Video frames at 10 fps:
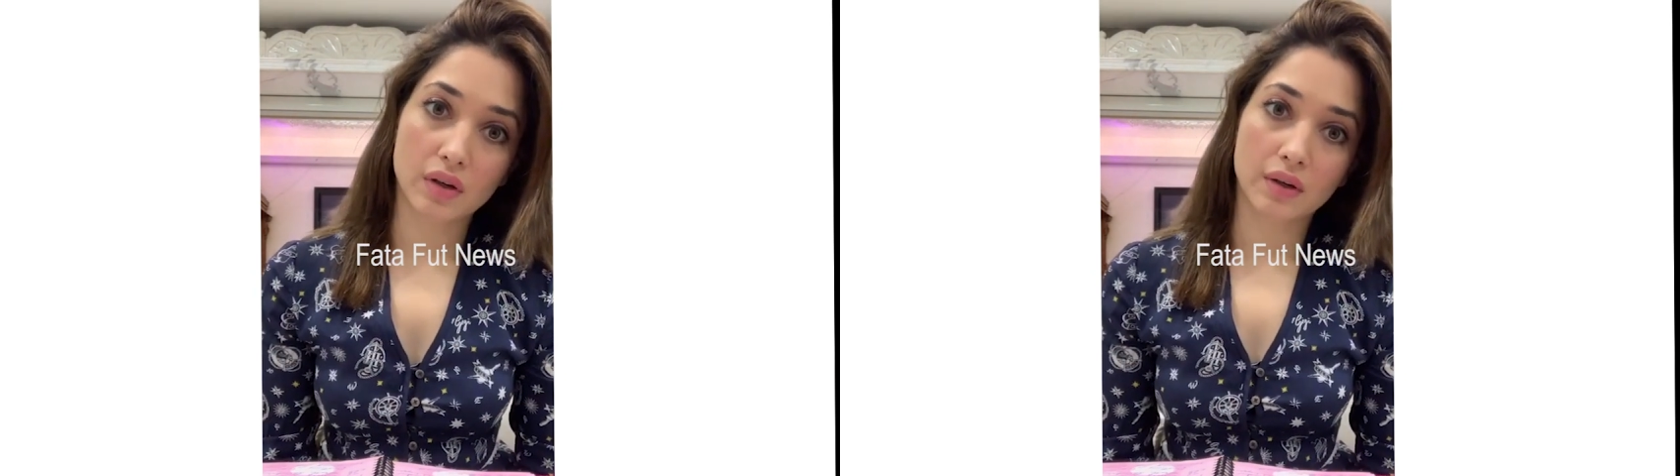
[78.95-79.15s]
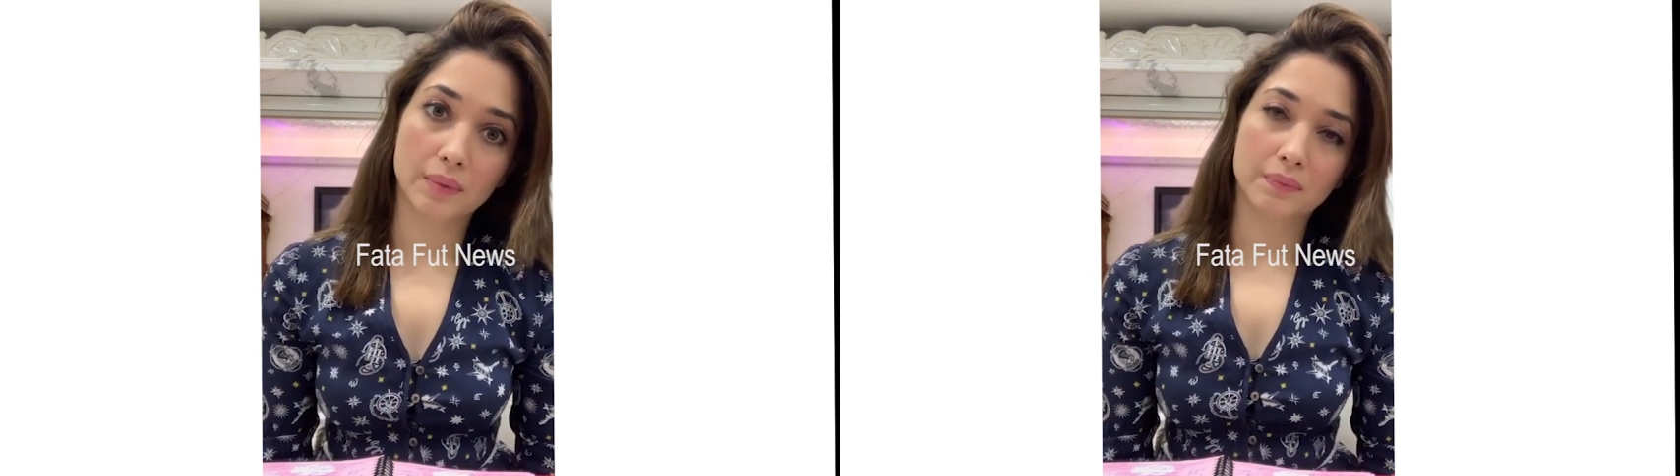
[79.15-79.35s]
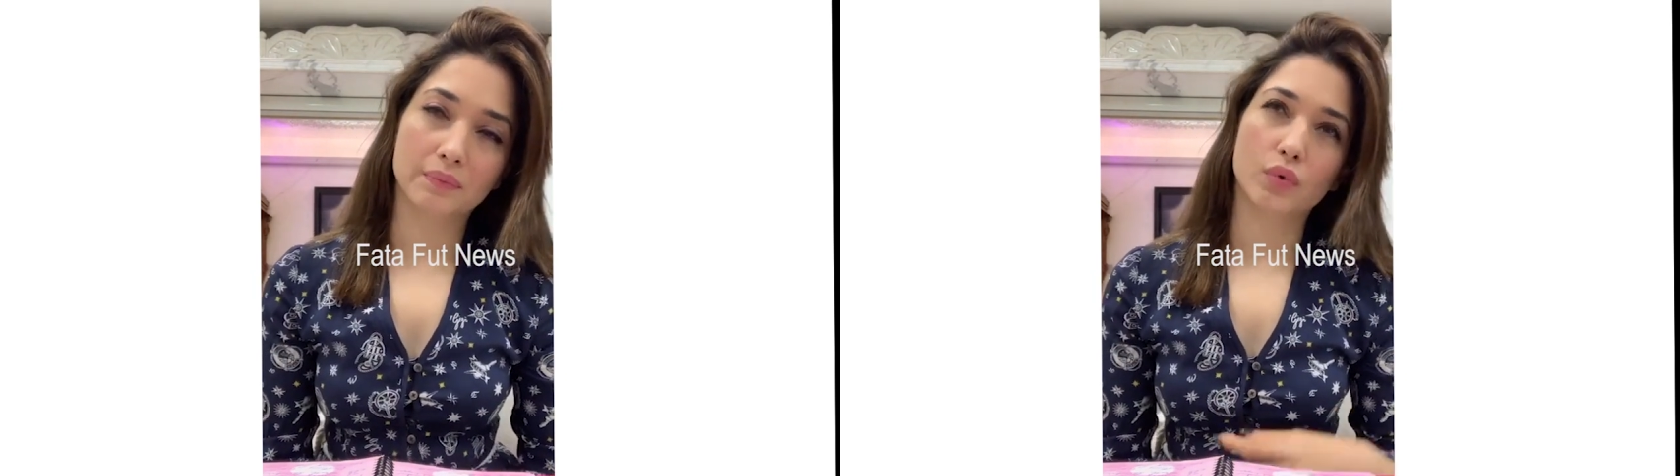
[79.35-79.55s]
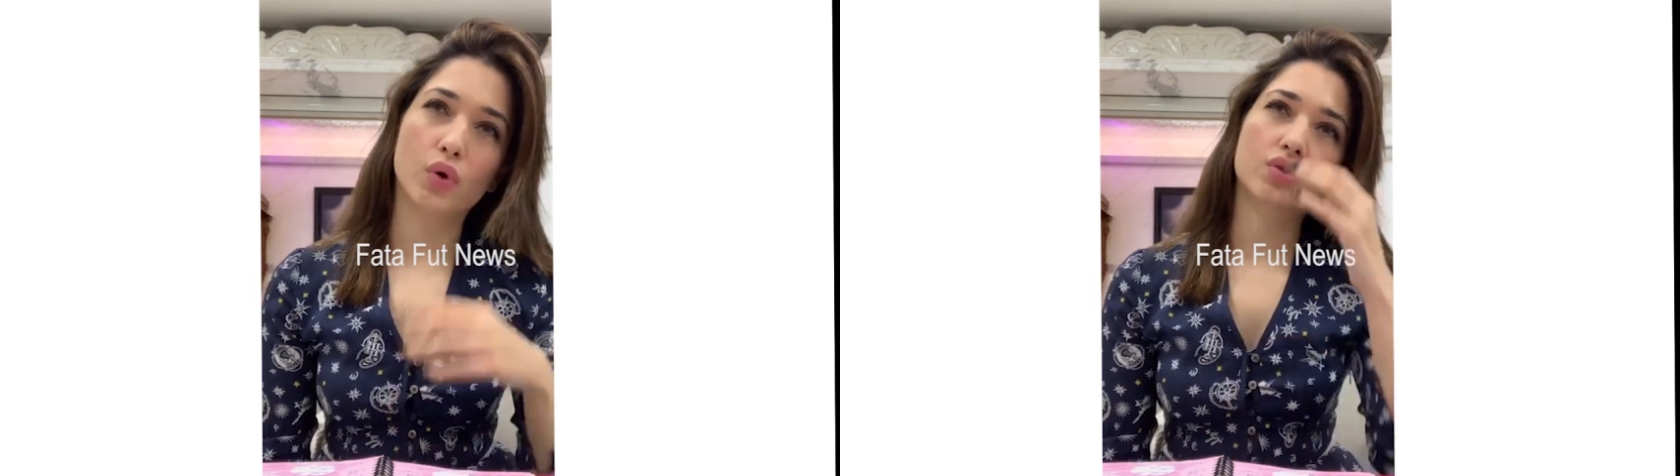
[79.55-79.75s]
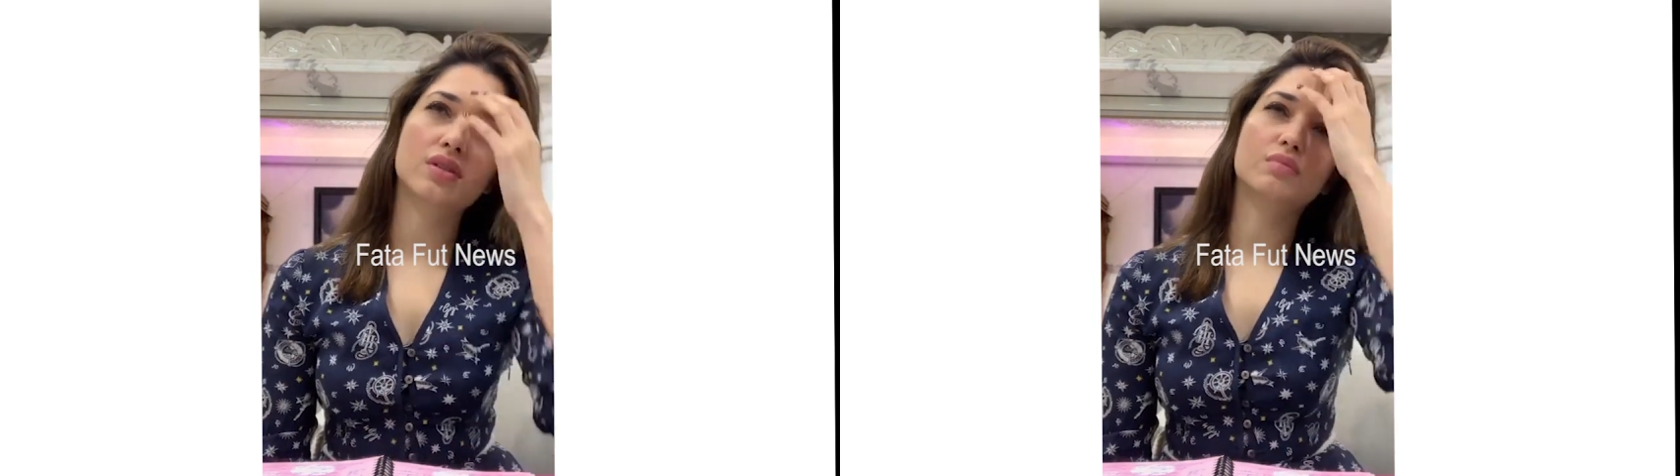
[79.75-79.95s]
Um,
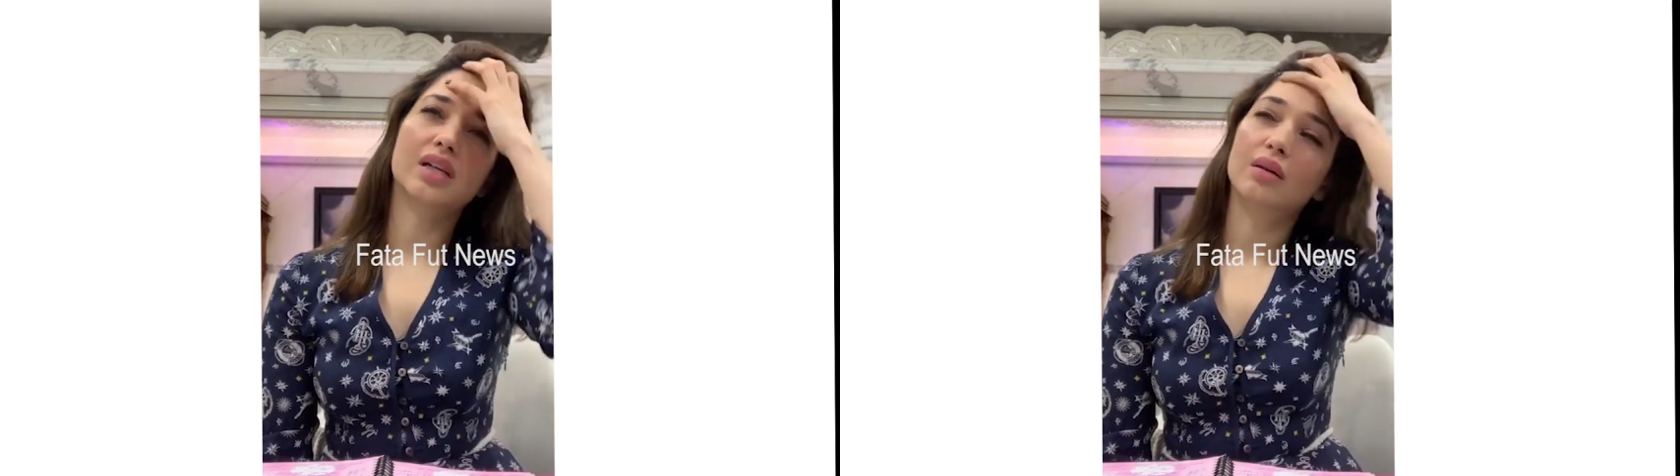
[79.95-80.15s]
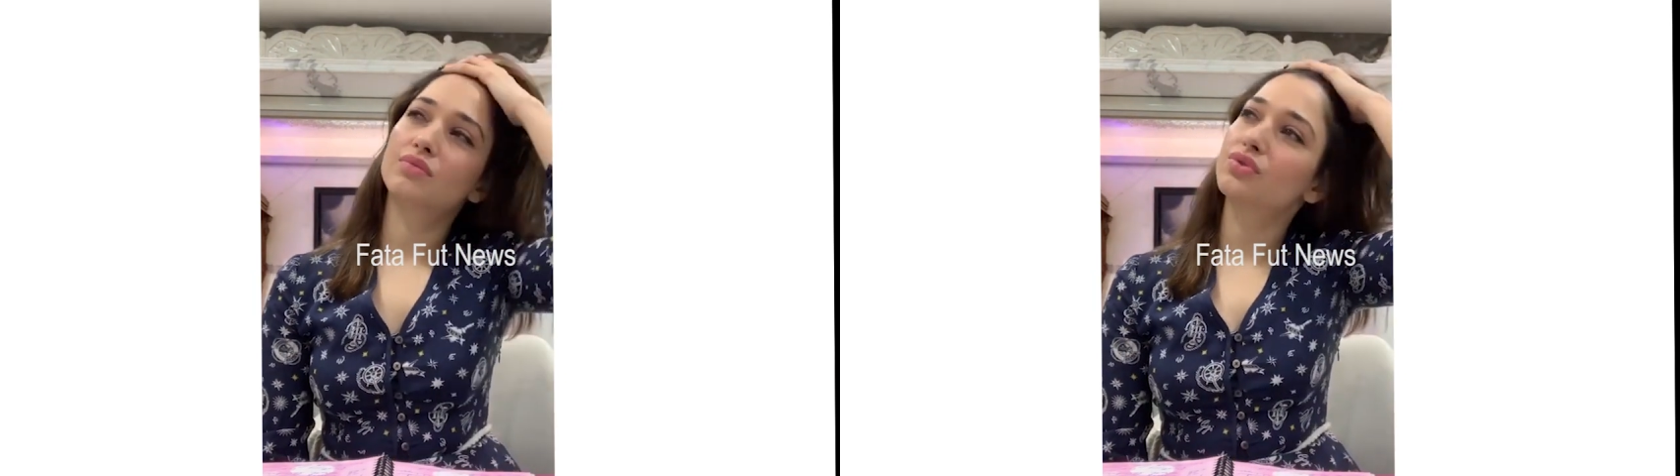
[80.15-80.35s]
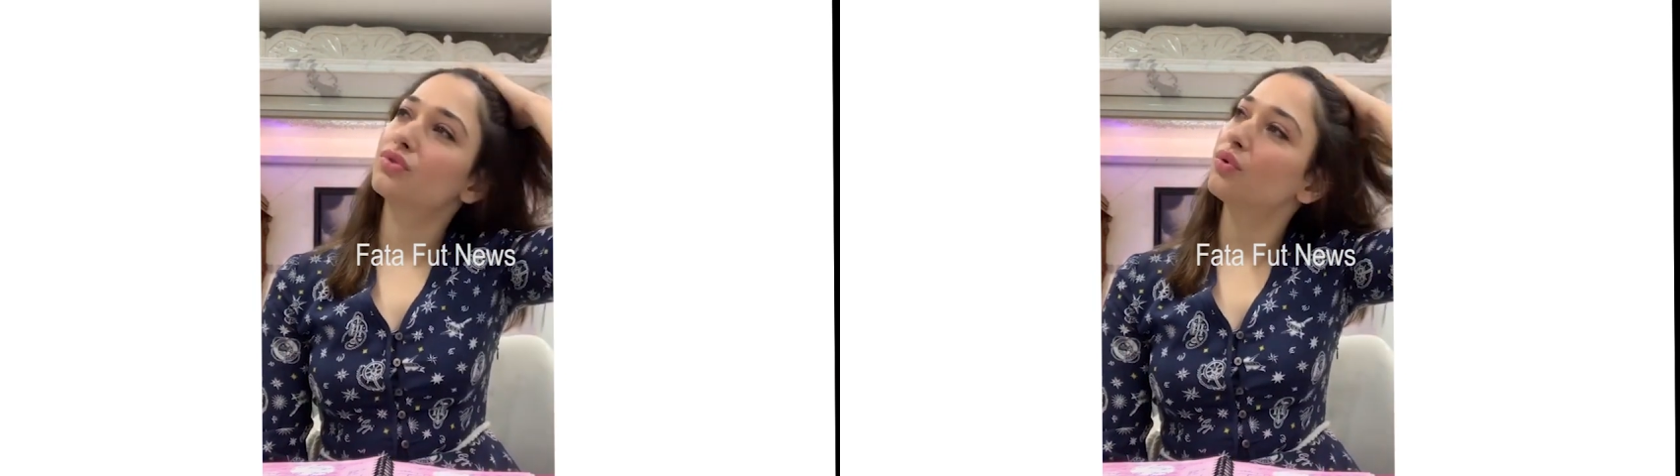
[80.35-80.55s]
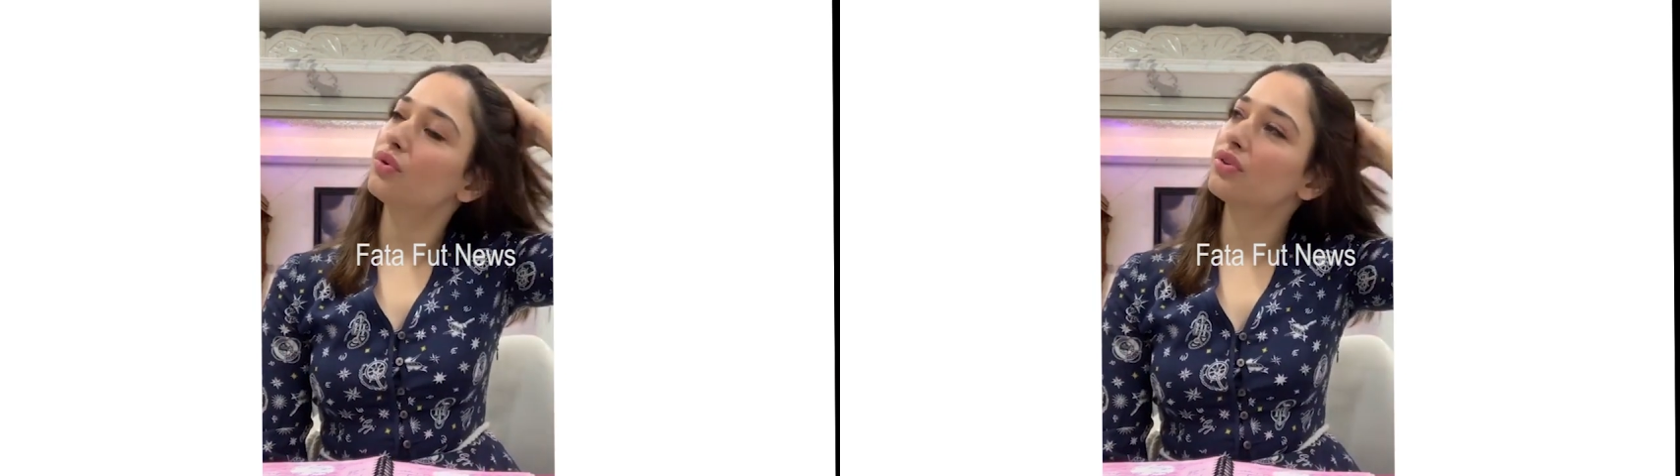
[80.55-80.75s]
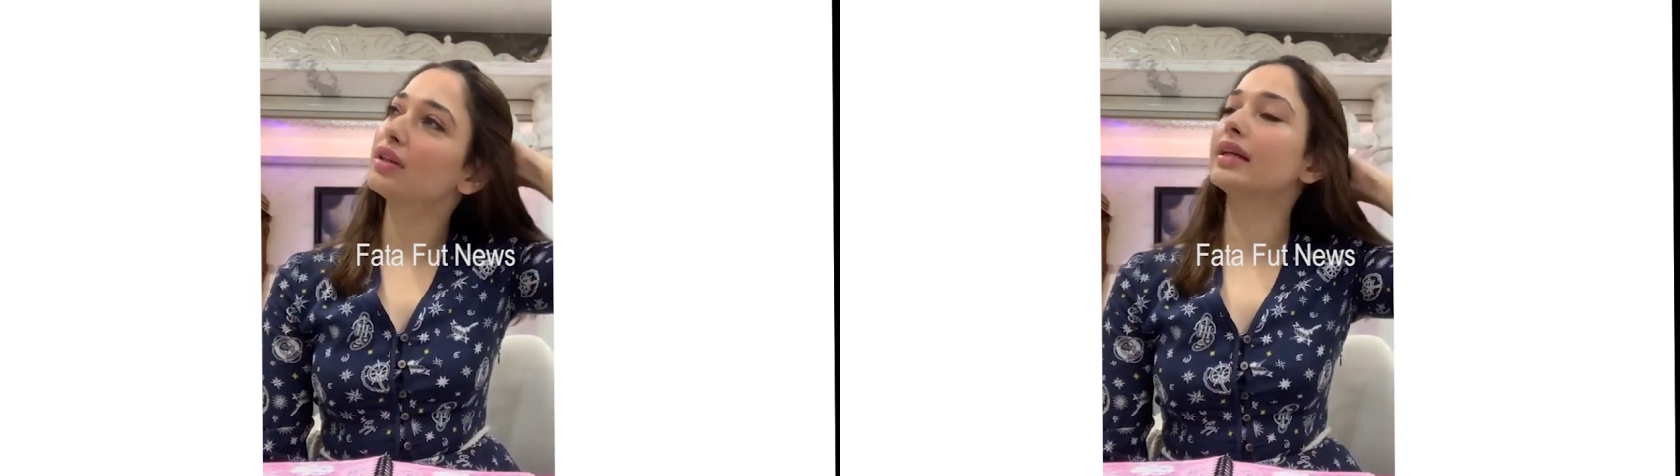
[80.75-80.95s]
also, sometimes you
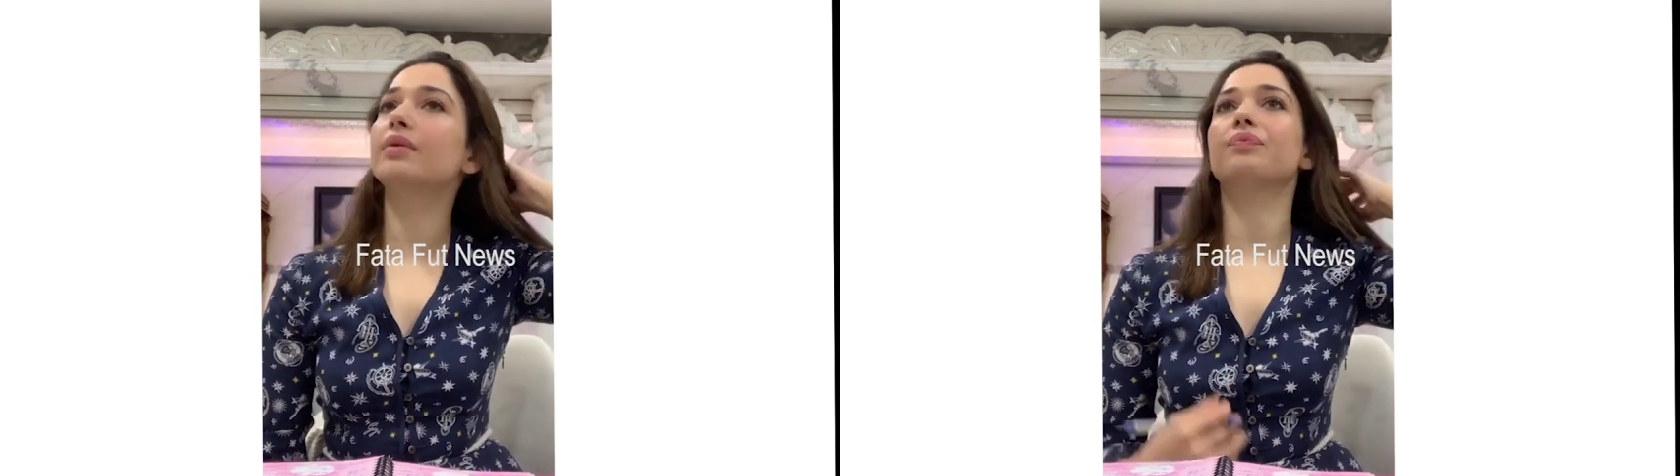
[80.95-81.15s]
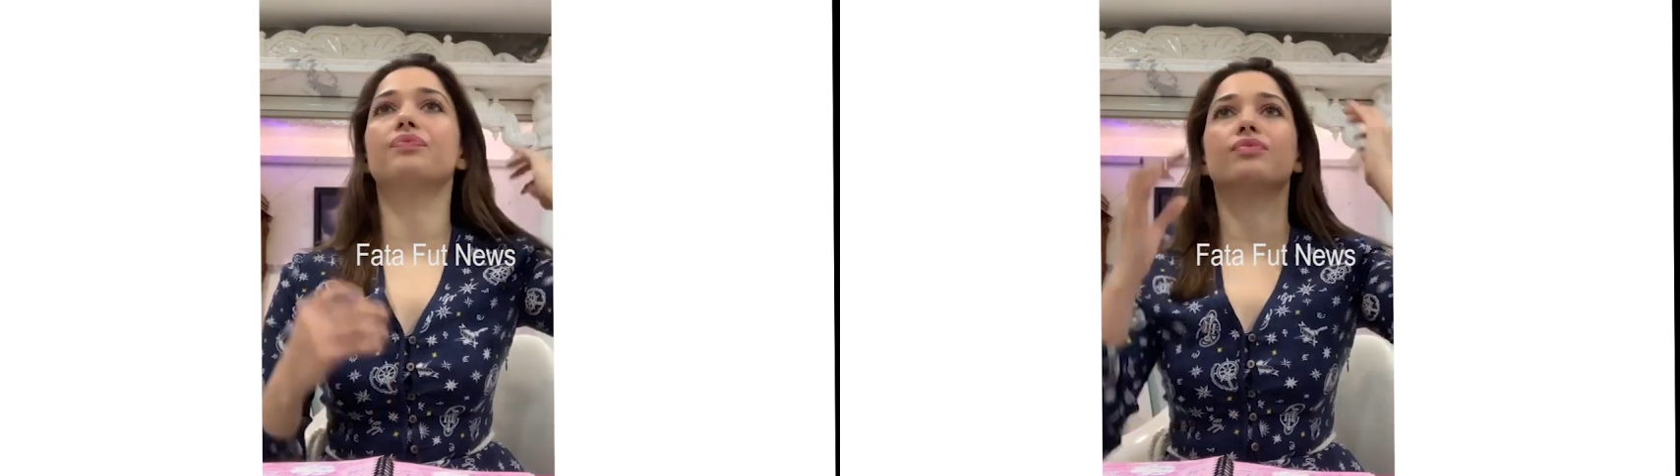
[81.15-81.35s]
don't really,